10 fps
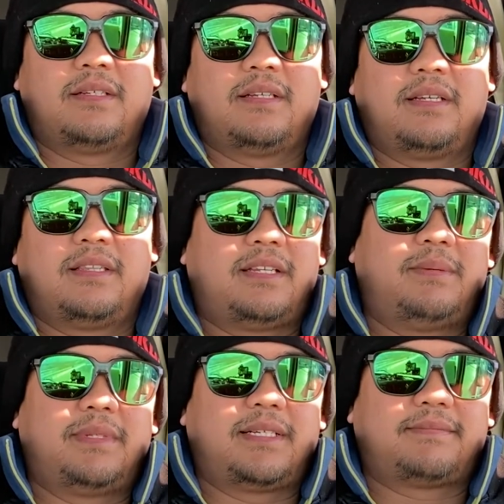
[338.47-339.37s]
And then
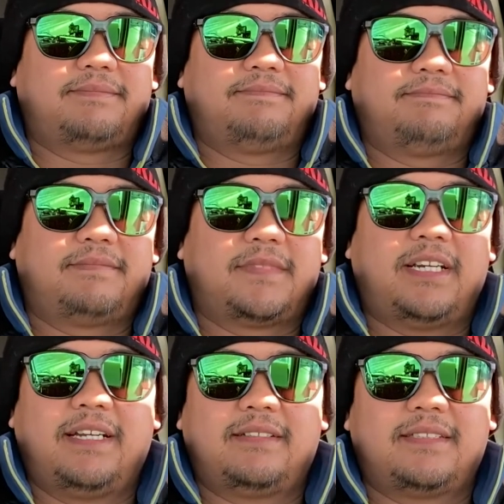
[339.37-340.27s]
I'm like, all
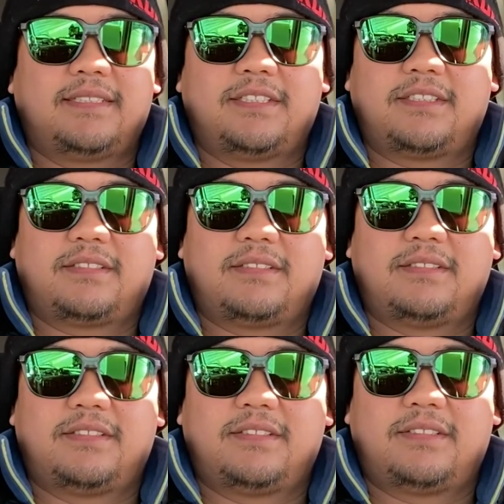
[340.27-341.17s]
right, just
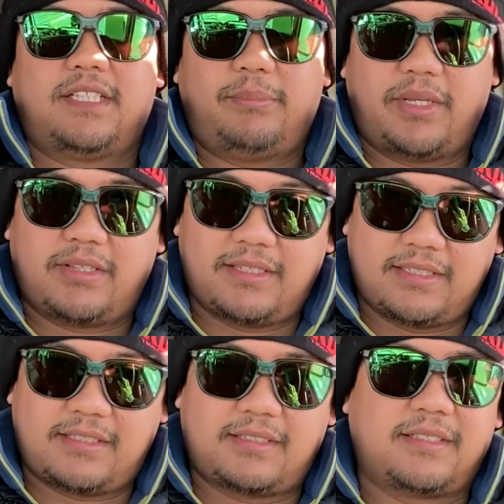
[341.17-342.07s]
keep me on the
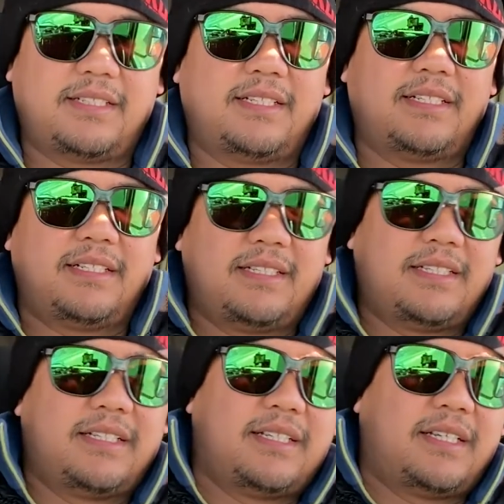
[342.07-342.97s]
list,
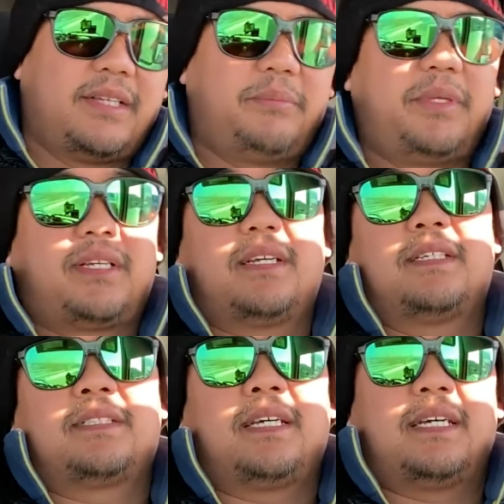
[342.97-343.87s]

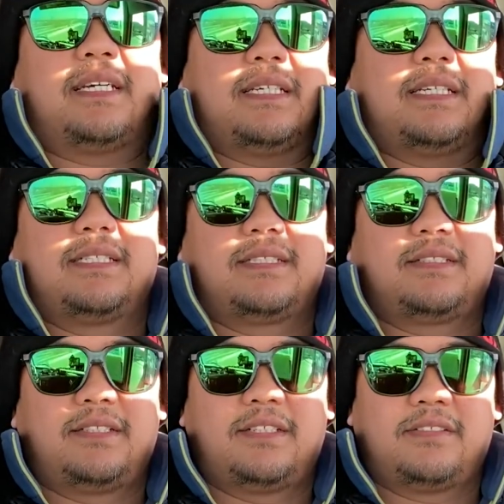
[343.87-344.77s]
because
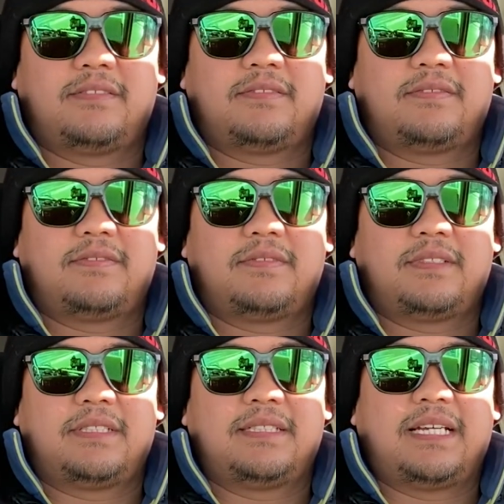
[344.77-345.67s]
you know,
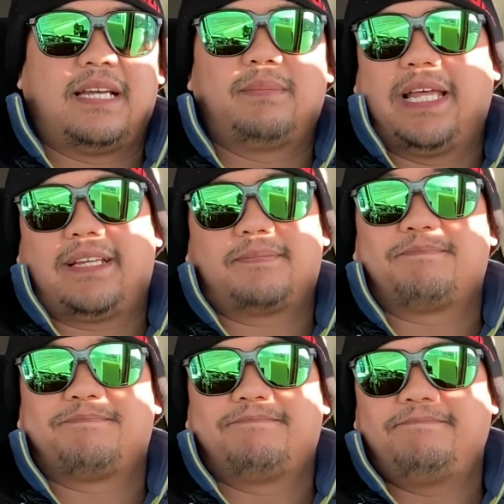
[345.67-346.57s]
I'm like
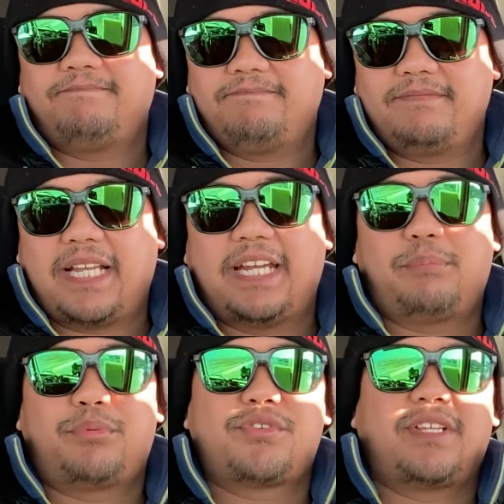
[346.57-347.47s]

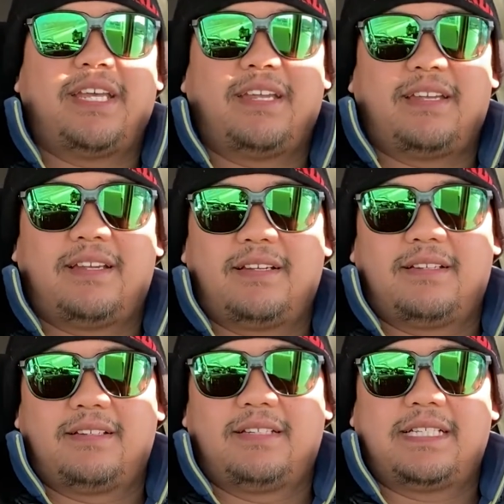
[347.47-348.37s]
90%
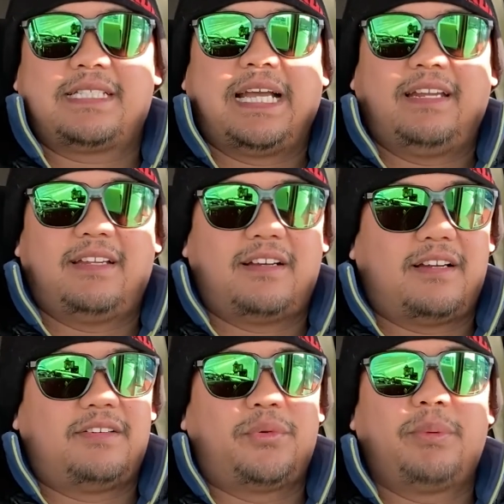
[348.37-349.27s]
decided
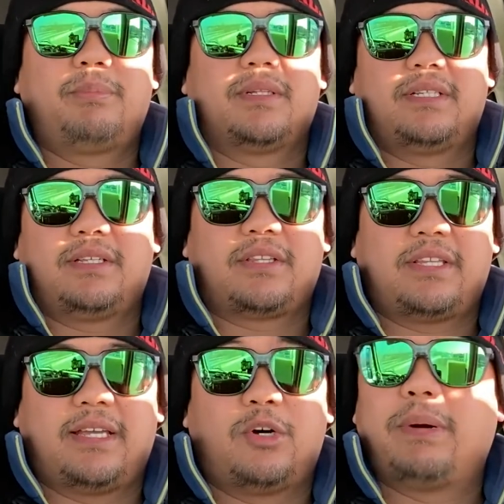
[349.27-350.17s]
on rebuilding the
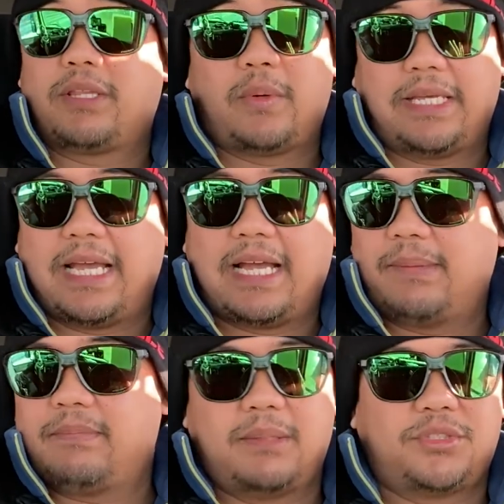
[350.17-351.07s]
thing. Oh, by the way, yeah,
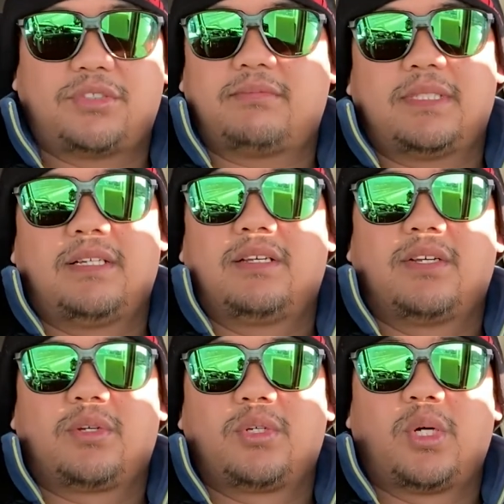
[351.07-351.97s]
I'm just
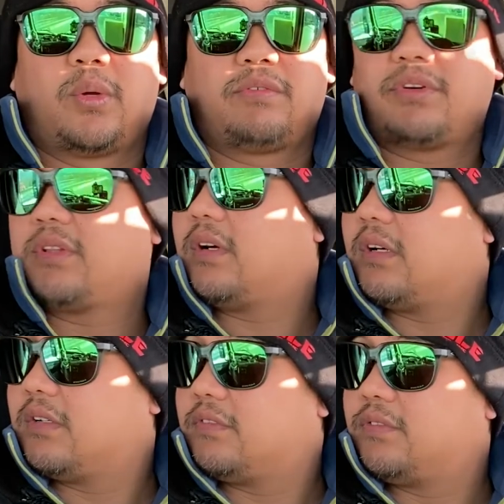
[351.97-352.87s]
going for the
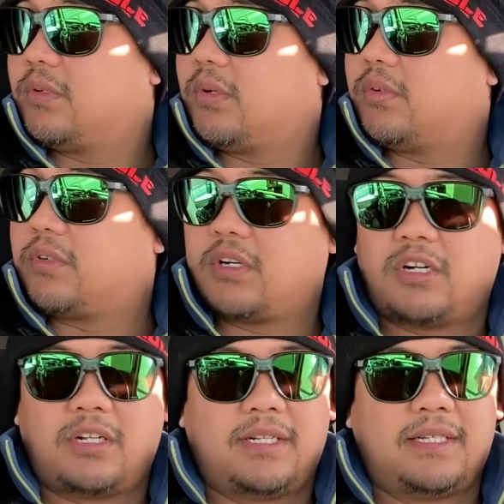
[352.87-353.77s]
full overhaul.